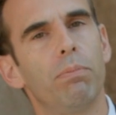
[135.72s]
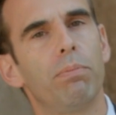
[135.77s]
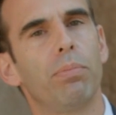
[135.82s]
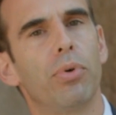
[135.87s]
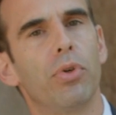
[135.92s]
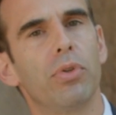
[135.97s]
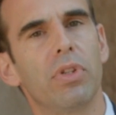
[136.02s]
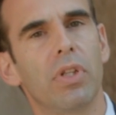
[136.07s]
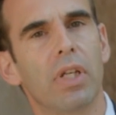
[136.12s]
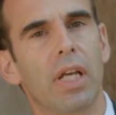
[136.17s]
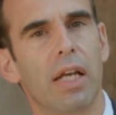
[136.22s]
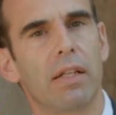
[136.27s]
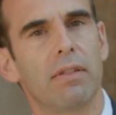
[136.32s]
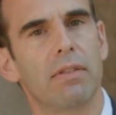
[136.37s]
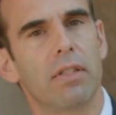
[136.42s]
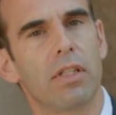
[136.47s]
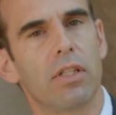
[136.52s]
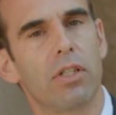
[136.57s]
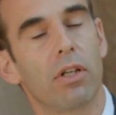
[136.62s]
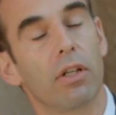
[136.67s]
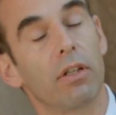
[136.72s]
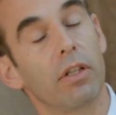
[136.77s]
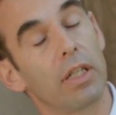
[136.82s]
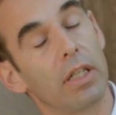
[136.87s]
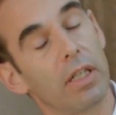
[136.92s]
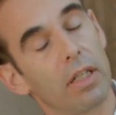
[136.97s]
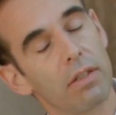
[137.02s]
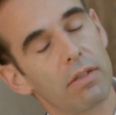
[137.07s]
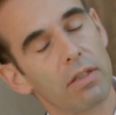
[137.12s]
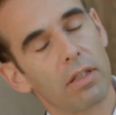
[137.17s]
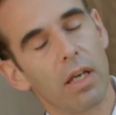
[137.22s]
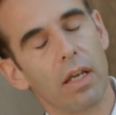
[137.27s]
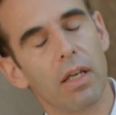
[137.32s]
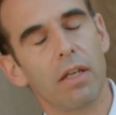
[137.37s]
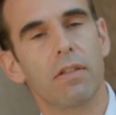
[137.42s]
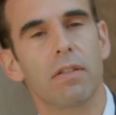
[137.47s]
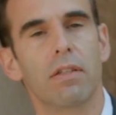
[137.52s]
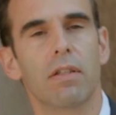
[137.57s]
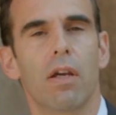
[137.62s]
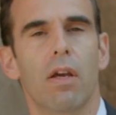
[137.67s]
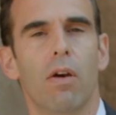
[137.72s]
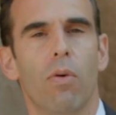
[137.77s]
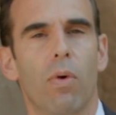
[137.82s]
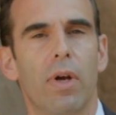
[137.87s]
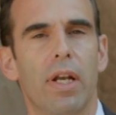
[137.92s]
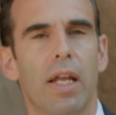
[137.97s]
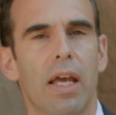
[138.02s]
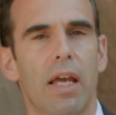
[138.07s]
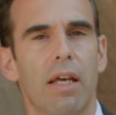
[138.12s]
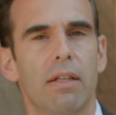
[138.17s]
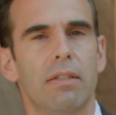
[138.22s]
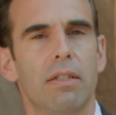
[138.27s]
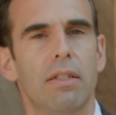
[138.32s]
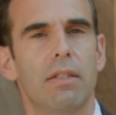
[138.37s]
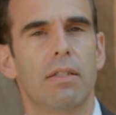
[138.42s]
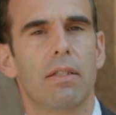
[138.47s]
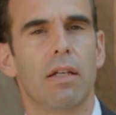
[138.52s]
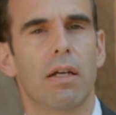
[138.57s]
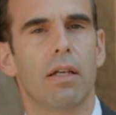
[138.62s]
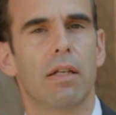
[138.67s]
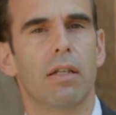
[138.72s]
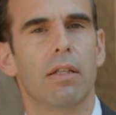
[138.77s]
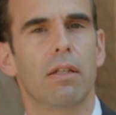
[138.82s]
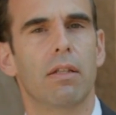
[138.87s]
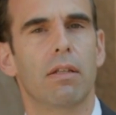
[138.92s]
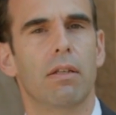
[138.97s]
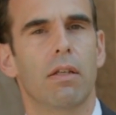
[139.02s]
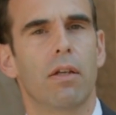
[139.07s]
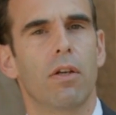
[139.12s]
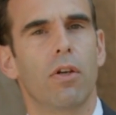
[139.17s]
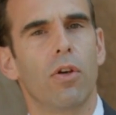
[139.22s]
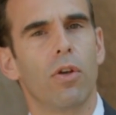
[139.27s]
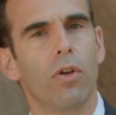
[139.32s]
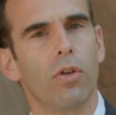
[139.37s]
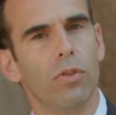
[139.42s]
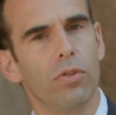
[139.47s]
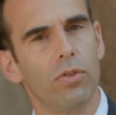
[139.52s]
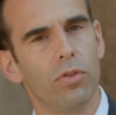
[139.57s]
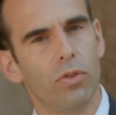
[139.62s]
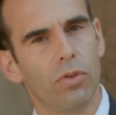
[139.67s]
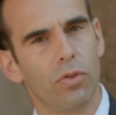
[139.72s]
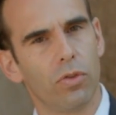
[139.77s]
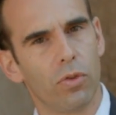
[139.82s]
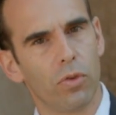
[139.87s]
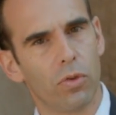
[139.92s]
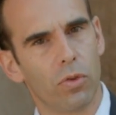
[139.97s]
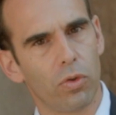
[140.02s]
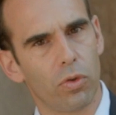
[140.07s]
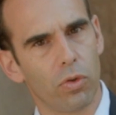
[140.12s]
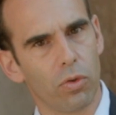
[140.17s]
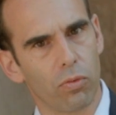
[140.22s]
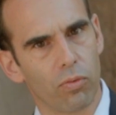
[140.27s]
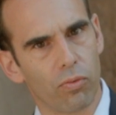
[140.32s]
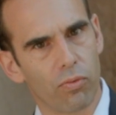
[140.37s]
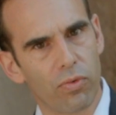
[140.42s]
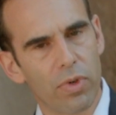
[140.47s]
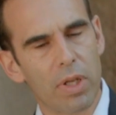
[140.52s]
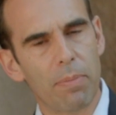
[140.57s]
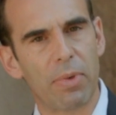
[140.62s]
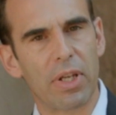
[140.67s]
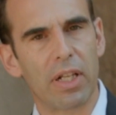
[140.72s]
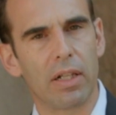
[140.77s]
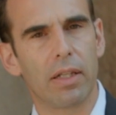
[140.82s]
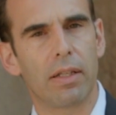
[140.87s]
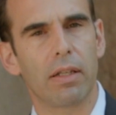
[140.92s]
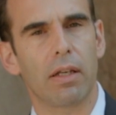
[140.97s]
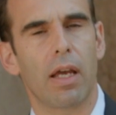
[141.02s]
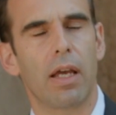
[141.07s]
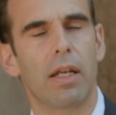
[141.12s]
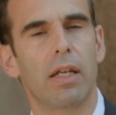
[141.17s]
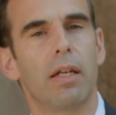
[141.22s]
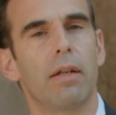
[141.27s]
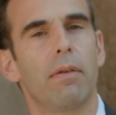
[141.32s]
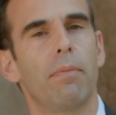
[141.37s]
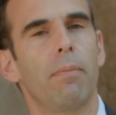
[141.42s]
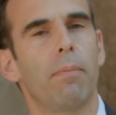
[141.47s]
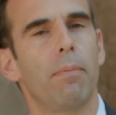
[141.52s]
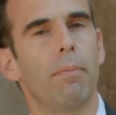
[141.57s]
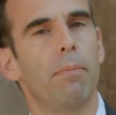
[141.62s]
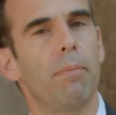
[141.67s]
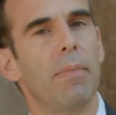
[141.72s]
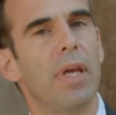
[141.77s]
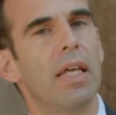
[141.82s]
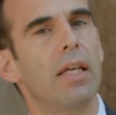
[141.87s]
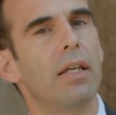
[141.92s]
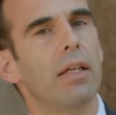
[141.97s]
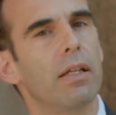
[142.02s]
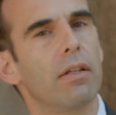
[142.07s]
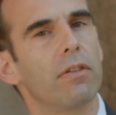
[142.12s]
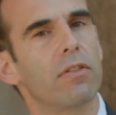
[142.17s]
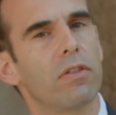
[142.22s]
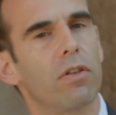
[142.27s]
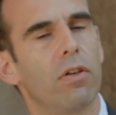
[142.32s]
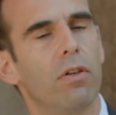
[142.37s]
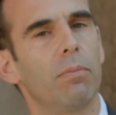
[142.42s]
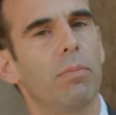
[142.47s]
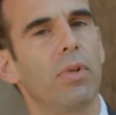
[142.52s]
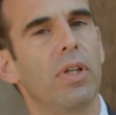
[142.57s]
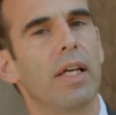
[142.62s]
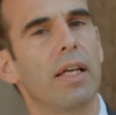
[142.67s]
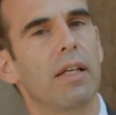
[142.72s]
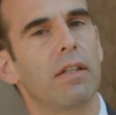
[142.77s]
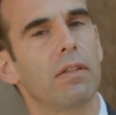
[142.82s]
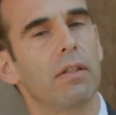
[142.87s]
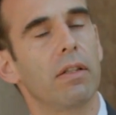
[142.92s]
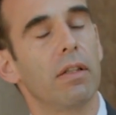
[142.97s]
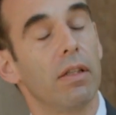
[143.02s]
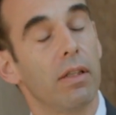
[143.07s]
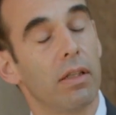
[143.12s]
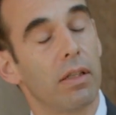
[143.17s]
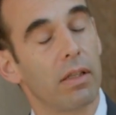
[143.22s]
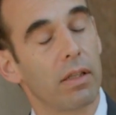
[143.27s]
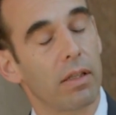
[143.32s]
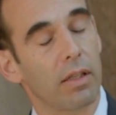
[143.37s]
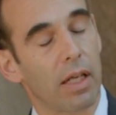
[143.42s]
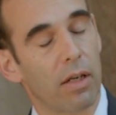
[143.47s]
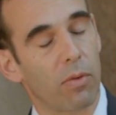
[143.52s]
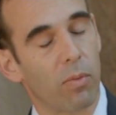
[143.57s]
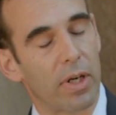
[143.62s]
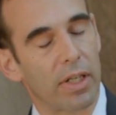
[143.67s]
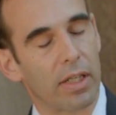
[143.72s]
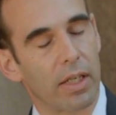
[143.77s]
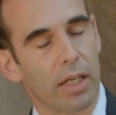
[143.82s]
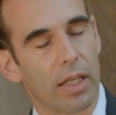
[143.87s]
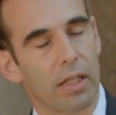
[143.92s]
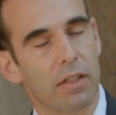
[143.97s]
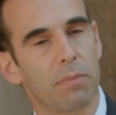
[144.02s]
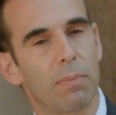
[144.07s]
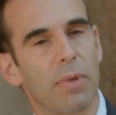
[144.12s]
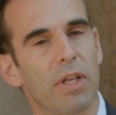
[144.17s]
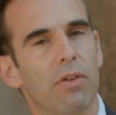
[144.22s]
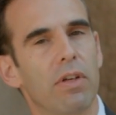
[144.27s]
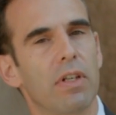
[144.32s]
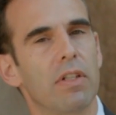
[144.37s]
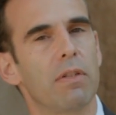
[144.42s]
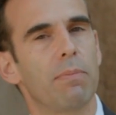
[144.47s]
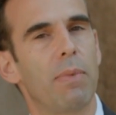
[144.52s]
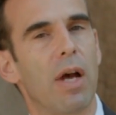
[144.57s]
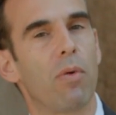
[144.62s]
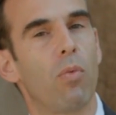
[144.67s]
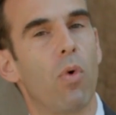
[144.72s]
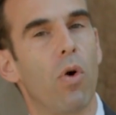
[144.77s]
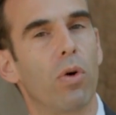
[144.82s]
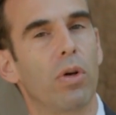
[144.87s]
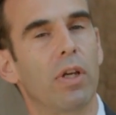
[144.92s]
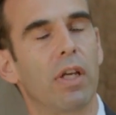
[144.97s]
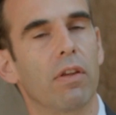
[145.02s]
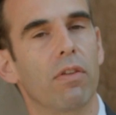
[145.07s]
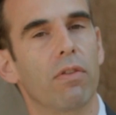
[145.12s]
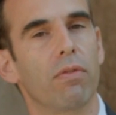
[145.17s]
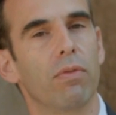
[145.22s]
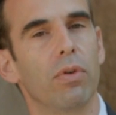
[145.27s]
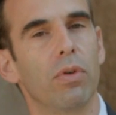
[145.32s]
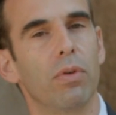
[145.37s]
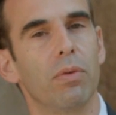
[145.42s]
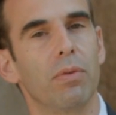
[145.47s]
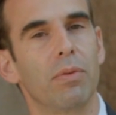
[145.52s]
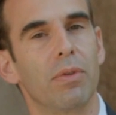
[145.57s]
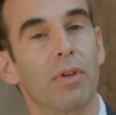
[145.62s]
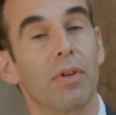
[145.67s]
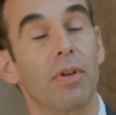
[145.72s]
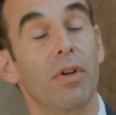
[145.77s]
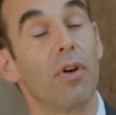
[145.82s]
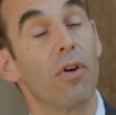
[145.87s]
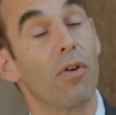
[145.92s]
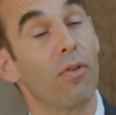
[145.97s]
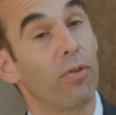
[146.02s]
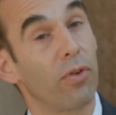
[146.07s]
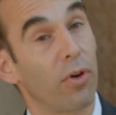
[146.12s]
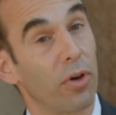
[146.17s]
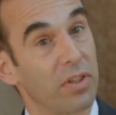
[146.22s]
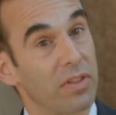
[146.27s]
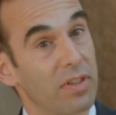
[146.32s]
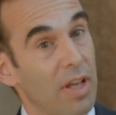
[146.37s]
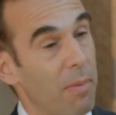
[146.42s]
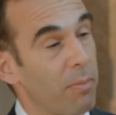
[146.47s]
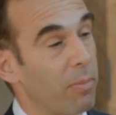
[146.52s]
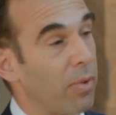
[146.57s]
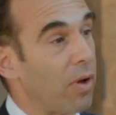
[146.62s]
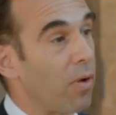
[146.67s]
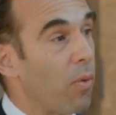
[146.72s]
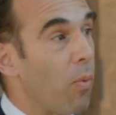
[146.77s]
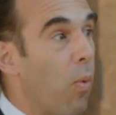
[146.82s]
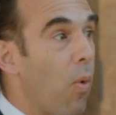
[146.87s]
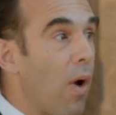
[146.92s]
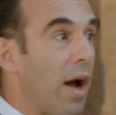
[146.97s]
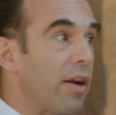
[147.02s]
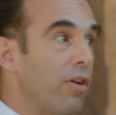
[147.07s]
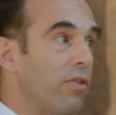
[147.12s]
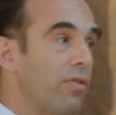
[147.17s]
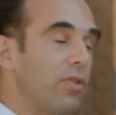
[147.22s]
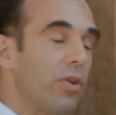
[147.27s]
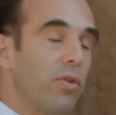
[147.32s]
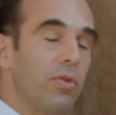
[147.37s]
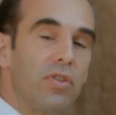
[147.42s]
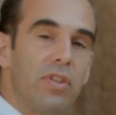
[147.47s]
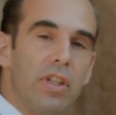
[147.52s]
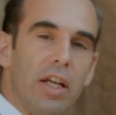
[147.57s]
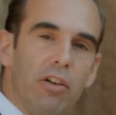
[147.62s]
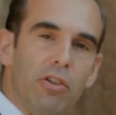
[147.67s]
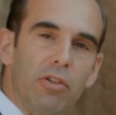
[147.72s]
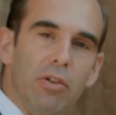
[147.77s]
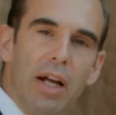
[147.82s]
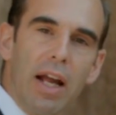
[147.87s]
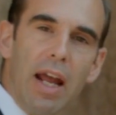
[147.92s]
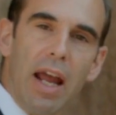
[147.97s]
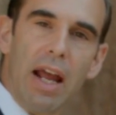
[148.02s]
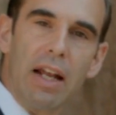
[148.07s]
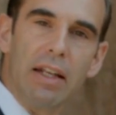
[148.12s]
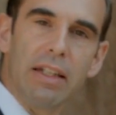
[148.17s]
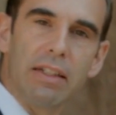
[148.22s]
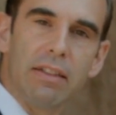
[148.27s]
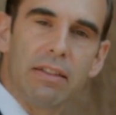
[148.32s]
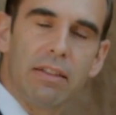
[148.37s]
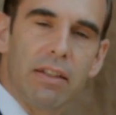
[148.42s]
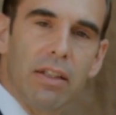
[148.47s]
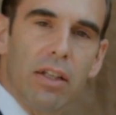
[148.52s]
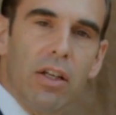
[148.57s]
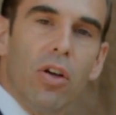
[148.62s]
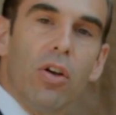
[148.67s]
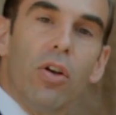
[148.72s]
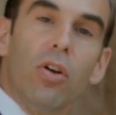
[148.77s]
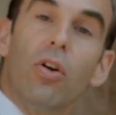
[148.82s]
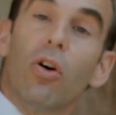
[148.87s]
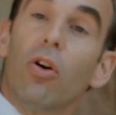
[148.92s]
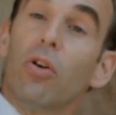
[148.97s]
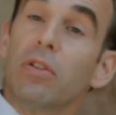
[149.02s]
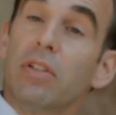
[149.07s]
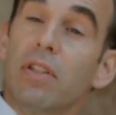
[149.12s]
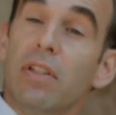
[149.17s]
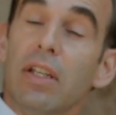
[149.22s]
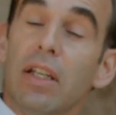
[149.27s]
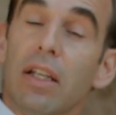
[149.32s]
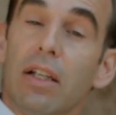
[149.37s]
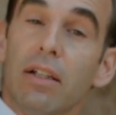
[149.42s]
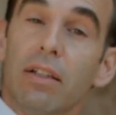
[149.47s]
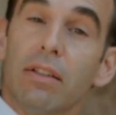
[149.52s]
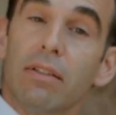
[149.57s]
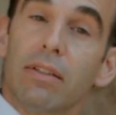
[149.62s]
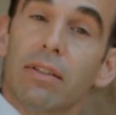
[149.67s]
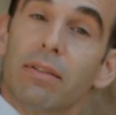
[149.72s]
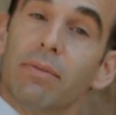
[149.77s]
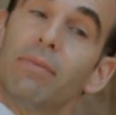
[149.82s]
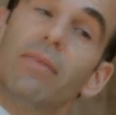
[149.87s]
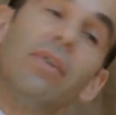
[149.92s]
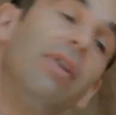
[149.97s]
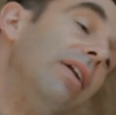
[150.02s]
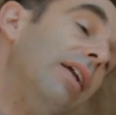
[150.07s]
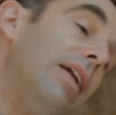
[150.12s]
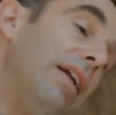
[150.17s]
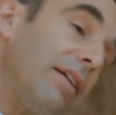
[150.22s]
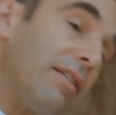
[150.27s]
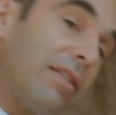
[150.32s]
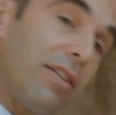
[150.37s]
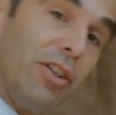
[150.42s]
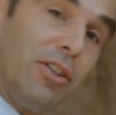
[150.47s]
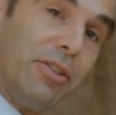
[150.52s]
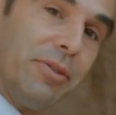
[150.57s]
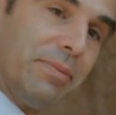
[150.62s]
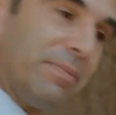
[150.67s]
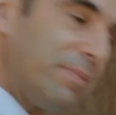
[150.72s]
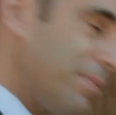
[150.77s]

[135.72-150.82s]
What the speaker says: put against each other. In this case, one has decided to rebuild and make an ensemble that one can experience by walking through. For example, one of those narrow alleys called Sikas. Let's go.